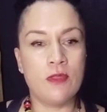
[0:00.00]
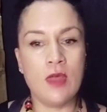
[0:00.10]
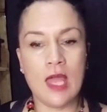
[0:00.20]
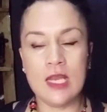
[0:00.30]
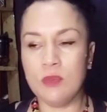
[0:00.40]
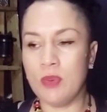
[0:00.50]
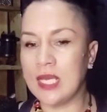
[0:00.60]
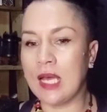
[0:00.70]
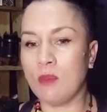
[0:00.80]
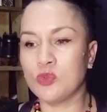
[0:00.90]
anybody
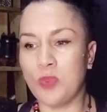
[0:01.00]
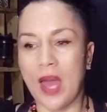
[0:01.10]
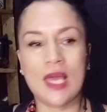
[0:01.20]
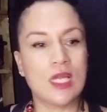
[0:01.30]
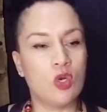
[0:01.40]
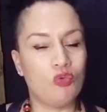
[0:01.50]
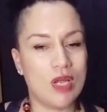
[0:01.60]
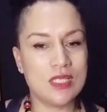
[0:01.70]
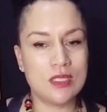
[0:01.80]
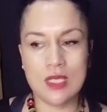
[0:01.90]
comes back and
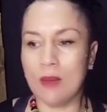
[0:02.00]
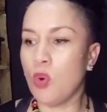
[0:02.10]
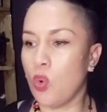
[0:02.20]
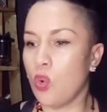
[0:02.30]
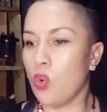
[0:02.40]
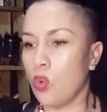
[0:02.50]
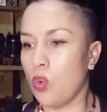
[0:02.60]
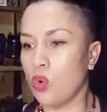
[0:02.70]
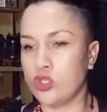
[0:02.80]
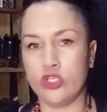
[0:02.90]
arrests them
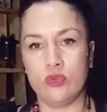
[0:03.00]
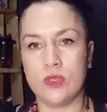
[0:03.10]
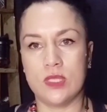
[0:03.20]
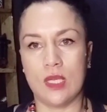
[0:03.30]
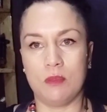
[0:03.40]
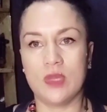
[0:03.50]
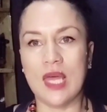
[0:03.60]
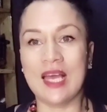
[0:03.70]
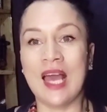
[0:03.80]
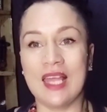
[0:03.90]
or shoots them,
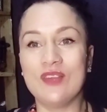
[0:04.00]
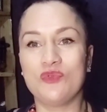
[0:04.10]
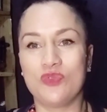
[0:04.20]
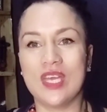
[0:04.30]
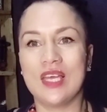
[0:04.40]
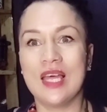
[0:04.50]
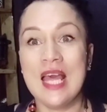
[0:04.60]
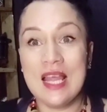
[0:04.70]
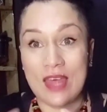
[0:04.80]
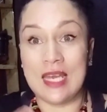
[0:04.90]
that kind of thing,
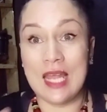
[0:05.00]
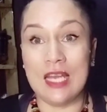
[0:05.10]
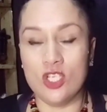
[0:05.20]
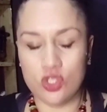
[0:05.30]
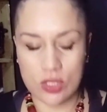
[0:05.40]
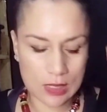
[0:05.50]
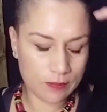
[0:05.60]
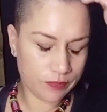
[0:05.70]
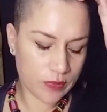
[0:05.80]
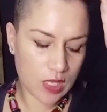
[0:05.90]
that energy.
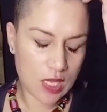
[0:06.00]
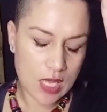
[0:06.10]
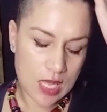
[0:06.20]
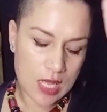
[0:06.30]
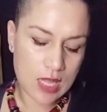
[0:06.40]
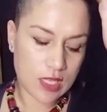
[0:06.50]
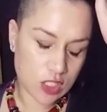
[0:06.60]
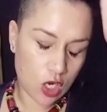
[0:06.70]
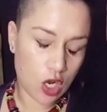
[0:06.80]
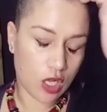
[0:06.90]
There's
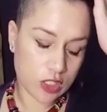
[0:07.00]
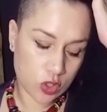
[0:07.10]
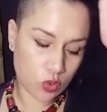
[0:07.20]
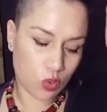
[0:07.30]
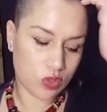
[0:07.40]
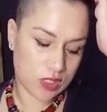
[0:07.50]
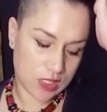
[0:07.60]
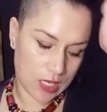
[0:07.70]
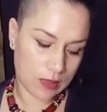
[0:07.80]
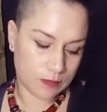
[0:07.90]
a lot of swords
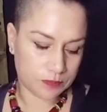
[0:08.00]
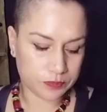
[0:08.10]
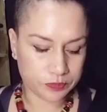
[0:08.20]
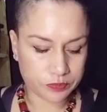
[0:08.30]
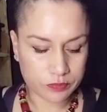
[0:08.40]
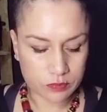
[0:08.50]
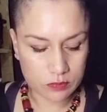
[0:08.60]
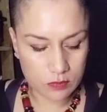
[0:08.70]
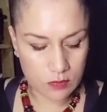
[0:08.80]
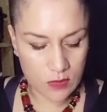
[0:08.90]
here,
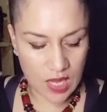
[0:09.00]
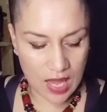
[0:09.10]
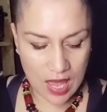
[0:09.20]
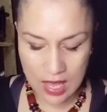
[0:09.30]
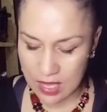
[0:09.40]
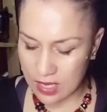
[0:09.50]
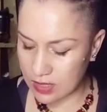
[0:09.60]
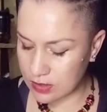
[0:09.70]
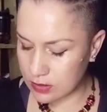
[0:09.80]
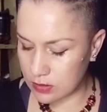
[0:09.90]

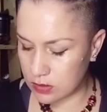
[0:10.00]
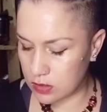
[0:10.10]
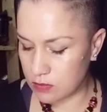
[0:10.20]
and